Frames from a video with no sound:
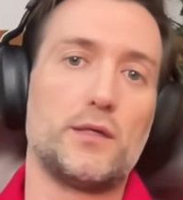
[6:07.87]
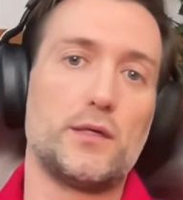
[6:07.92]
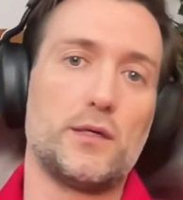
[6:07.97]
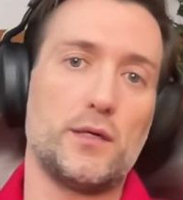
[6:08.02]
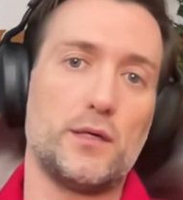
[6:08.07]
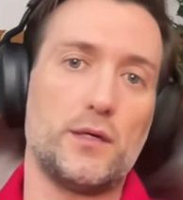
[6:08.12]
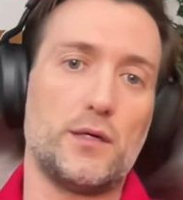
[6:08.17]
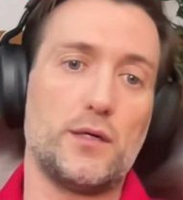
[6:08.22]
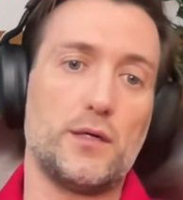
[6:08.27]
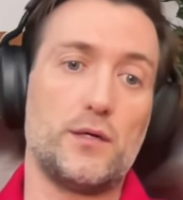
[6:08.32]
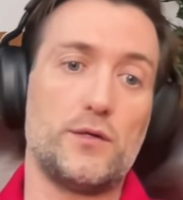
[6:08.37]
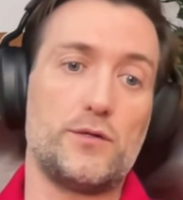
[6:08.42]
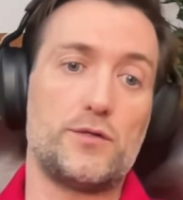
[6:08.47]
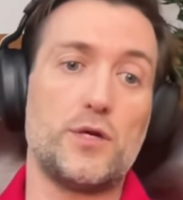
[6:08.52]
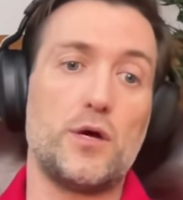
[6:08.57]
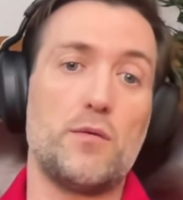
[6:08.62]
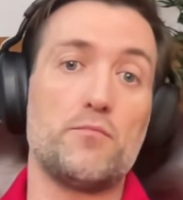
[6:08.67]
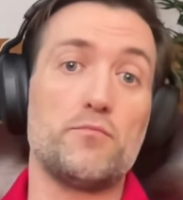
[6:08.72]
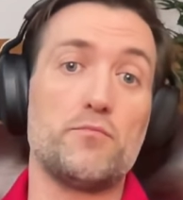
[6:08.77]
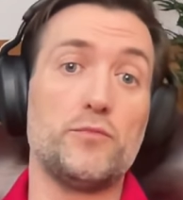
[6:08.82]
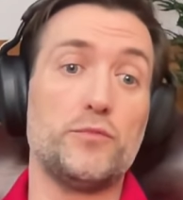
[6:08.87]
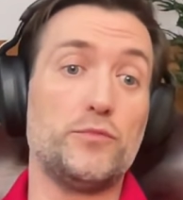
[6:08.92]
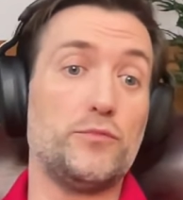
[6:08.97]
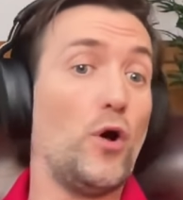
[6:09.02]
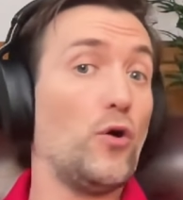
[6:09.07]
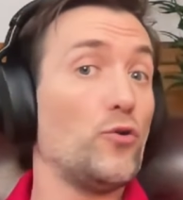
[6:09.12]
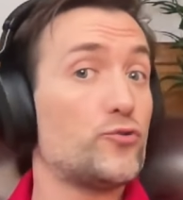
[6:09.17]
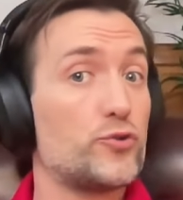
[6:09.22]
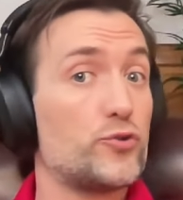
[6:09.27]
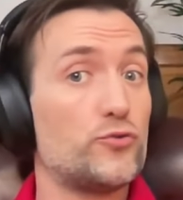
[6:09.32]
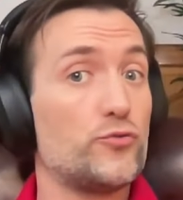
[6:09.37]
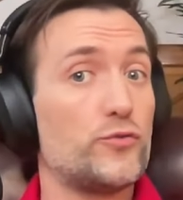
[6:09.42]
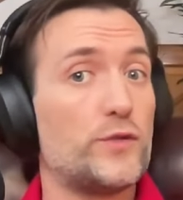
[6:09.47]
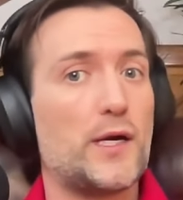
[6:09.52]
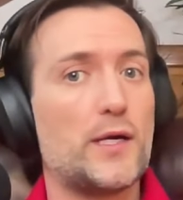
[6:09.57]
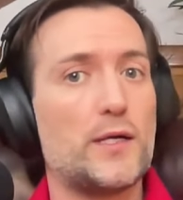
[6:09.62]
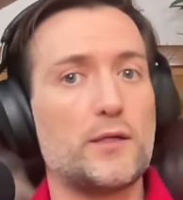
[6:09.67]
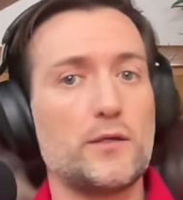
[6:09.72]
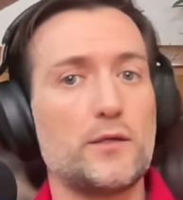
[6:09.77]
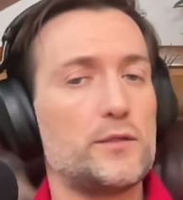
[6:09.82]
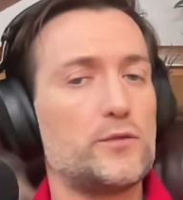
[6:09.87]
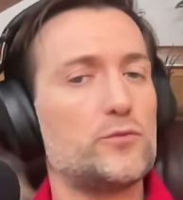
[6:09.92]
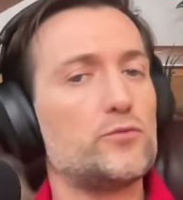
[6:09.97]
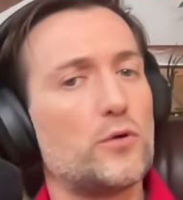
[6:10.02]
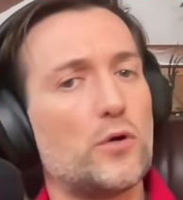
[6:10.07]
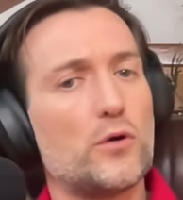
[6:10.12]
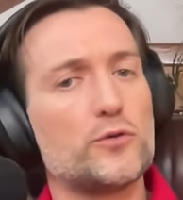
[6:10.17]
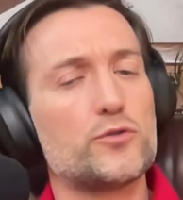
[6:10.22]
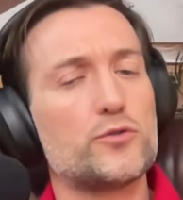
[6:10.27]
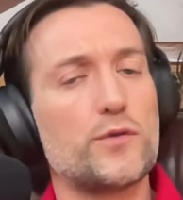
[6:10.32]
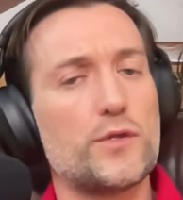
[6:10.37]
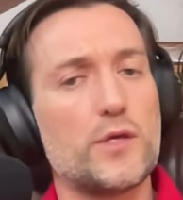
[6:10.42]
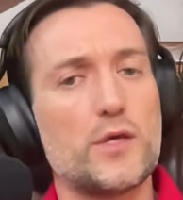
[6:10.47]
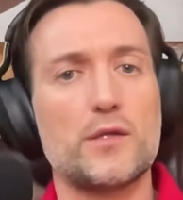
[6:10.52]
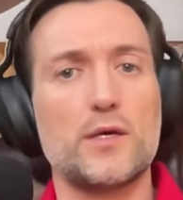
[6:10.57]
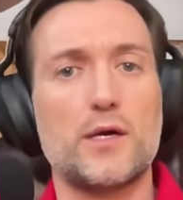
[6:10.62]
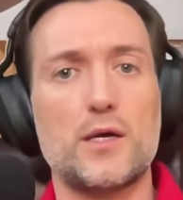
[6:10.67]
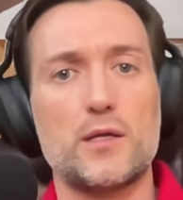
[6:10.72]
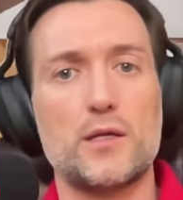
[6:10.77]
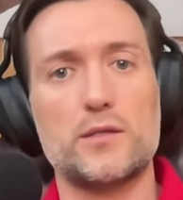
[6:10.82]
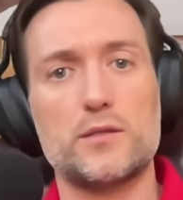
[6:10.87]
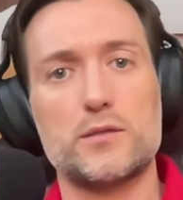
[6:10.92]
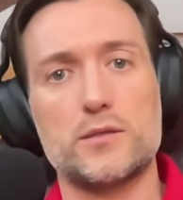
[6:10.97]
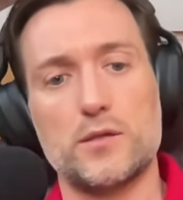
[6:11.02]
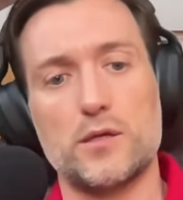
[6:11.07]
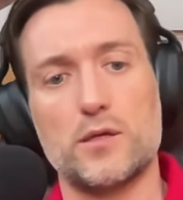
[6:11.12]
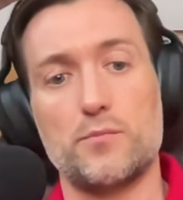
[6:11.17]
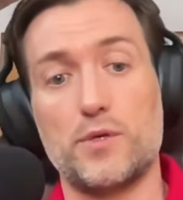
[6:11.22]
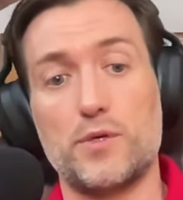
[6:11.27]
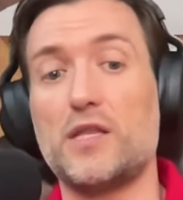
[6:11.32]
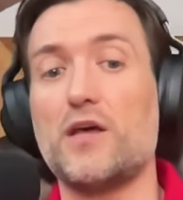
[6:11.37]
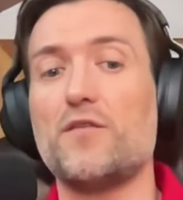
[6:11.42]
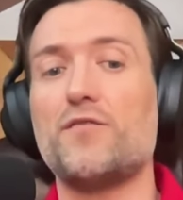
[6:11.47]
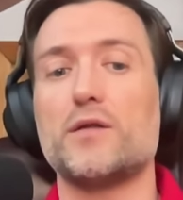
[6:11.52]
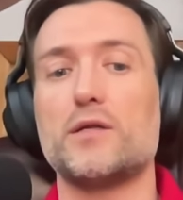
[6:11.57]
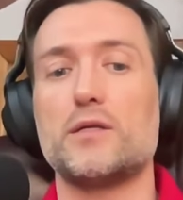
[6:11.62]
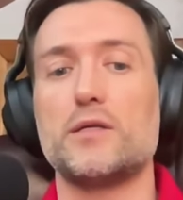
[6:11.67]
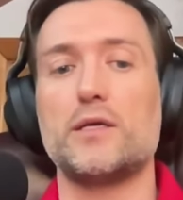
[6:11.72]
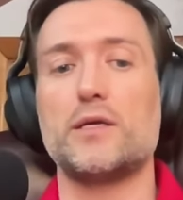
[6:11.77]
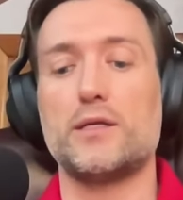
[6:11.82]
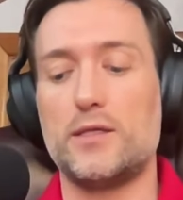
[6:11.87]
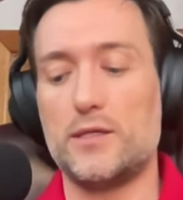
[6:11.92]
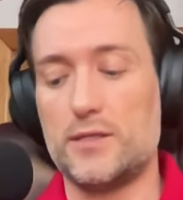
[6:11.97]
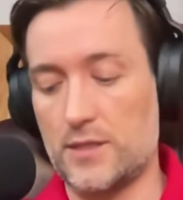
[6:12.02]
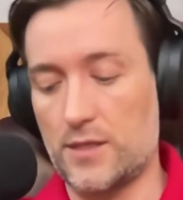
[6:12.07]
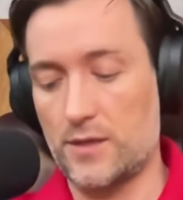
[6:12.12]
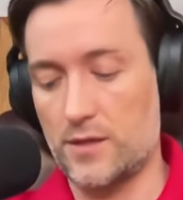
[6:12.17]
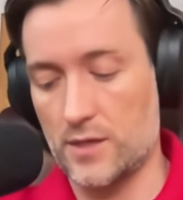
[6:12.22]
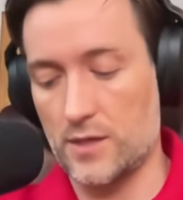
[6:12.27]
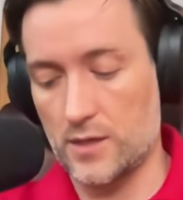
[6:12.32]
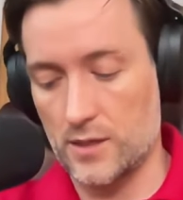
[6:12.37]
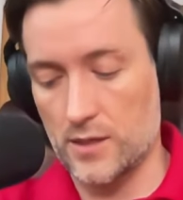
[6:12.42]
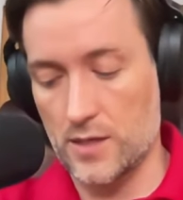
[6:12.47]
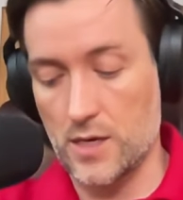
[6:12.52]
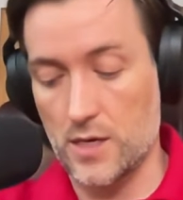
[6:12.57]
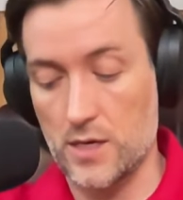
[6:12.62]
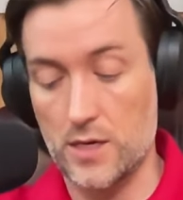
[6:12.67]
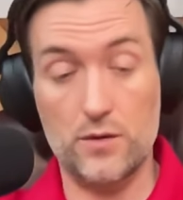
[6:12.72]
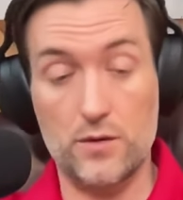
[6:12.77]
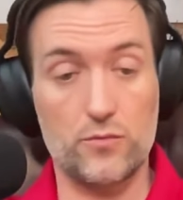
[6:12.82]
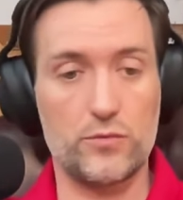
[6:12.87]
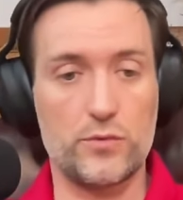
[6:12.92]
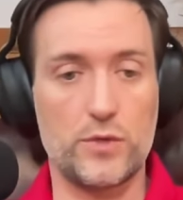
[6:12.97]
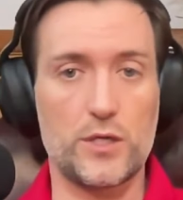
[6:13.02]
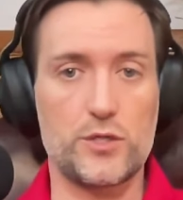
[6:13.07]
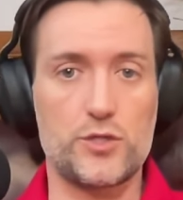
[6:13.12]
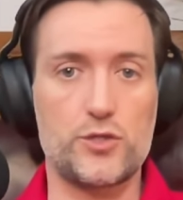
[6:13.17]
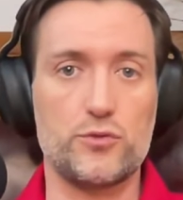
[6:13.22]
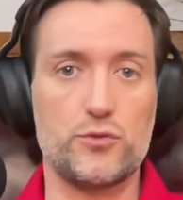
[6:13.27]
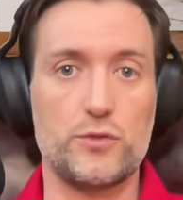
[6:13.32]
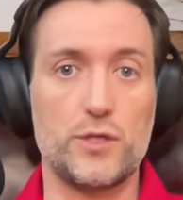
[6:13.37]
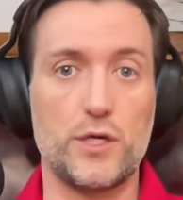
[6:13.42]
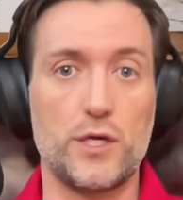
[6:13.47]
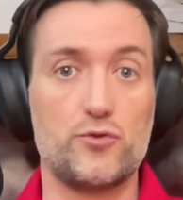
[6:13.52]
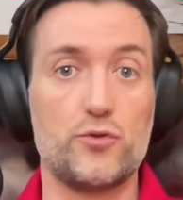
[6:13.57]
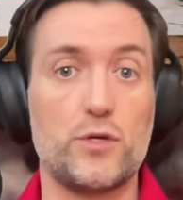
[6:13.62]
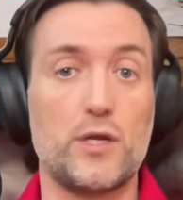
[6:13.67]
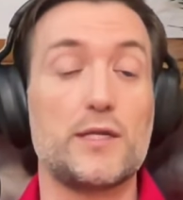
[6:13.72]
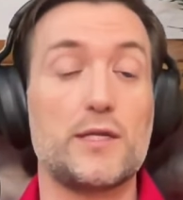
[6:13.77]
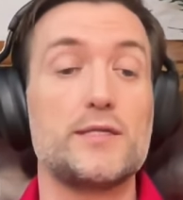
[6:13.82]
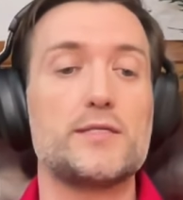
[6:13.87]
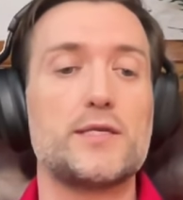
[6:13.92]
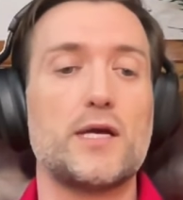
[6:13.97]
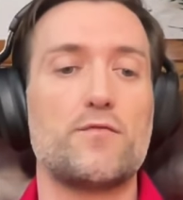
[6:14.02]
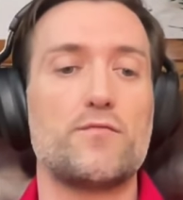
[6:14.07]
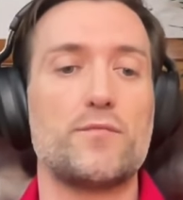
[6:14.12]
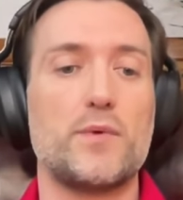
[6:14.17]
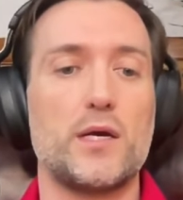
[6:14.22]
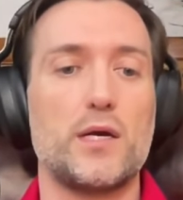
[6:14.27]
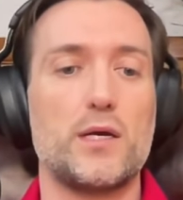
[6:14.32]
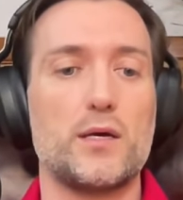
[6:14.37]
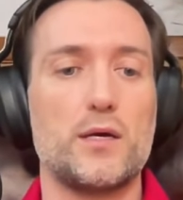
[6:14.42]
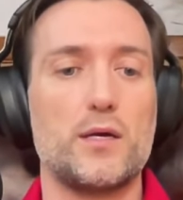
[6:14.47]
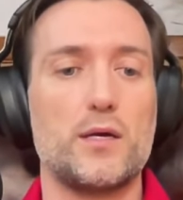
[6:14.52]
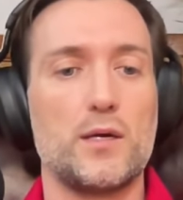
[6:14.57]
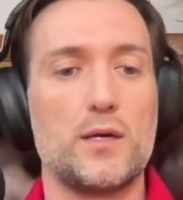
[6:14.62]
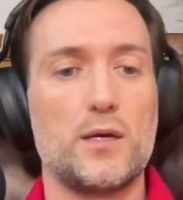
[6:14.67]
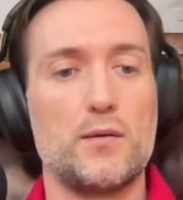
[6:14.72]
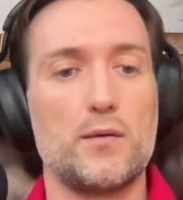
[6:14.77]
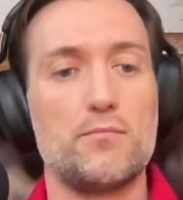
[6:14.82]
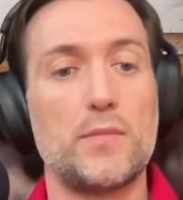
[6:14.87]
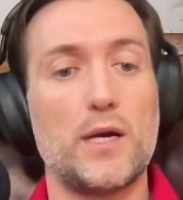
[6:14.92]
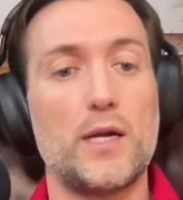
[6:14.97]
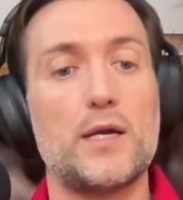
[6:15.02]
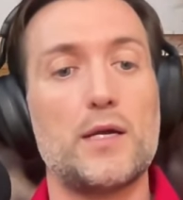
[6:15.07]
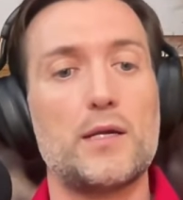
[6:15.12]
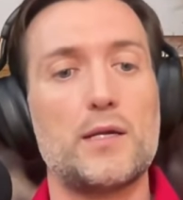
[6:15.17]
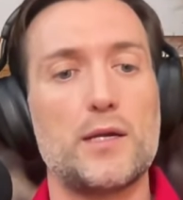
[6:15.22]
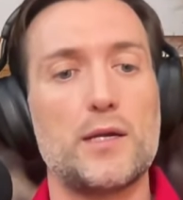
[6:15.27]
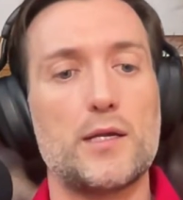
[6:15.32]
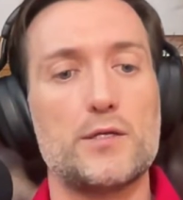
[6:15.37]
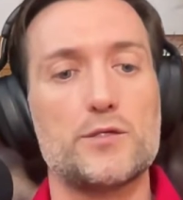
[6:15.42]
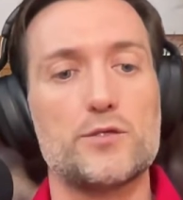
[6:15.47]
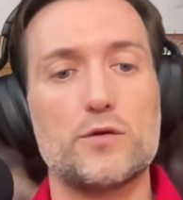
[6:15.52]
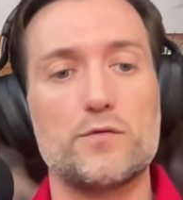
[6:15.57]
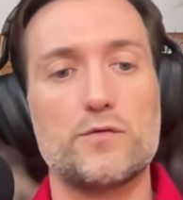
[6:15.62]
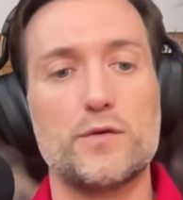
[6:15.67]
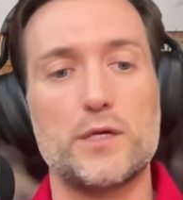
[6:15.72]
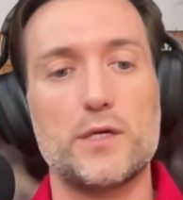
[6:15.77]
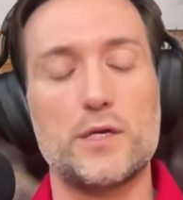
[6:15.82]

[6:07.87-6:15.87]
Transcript: Uh, some also do that, also think that, uh, but definitely, at least they think, hey, I should, I should at least have my, my land and I deserve it.